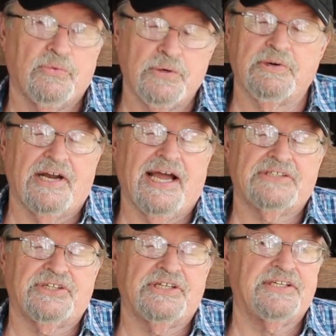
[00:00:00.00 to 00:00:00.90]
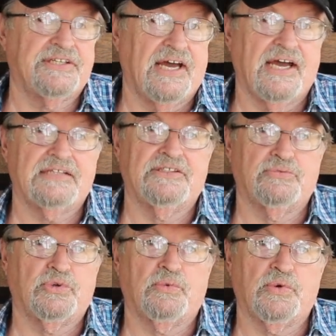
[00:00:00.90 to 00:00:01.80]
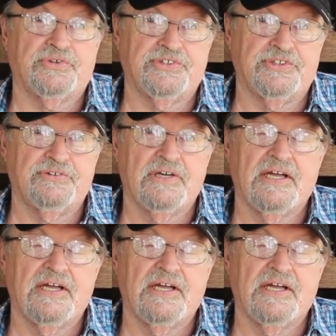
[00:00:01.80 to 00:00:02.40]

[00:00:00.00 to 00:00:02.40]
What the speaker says: we were actually attacked in World War II,